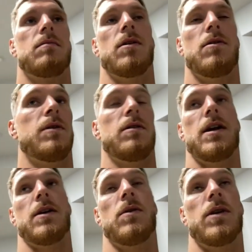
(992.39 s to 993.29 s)
But we were
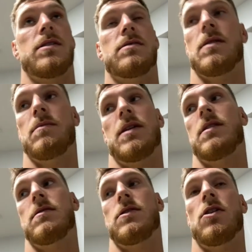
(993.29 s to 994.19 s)
like, well,
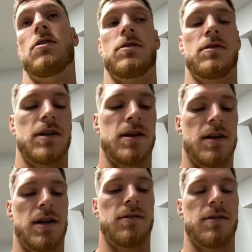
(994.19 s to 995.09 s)
y'all are saying
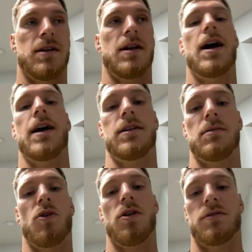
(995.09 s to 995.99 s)
that he's gonna die
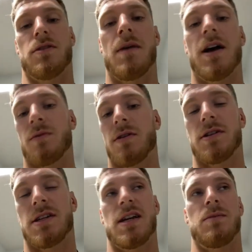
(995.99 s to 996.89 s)
tomorrow, so might as well
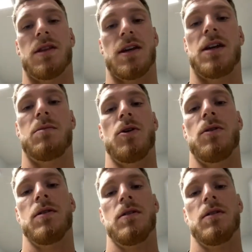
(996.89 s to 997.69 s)
just hit him with the chemo.